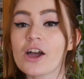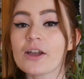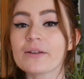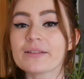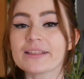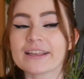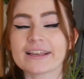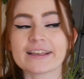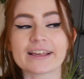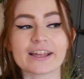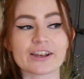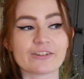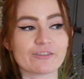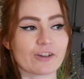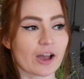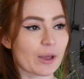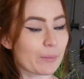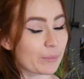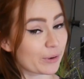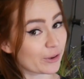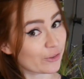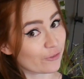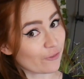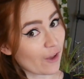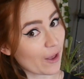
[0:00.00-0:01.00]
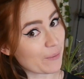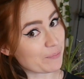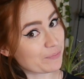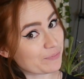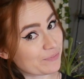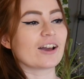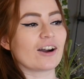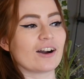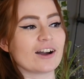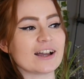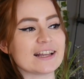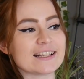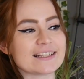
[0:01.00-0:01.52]
didn't get it right, but it's fine.
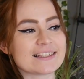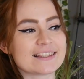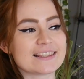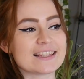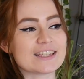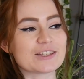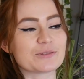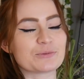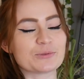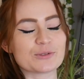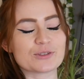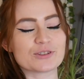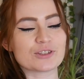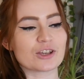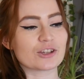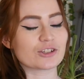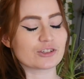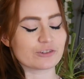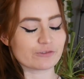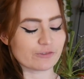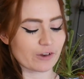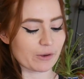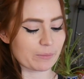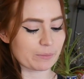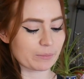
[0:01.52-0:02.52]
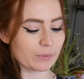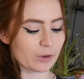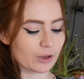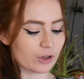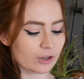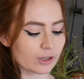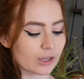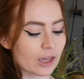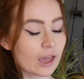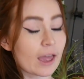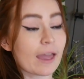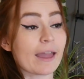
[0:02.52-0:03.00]
Guys, this was such a fun book.